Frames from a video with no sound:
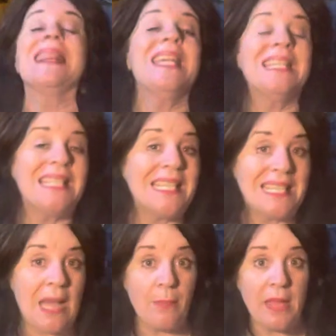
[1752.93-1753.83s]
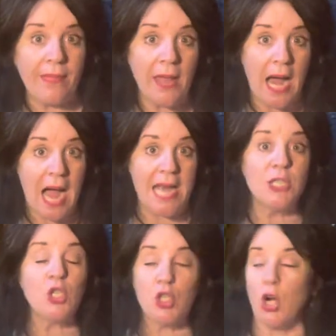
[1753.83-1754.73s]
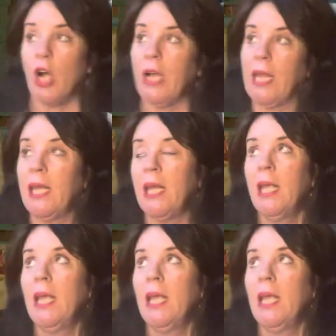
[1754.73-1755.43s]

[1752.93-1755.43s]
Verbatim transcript: This is something that I started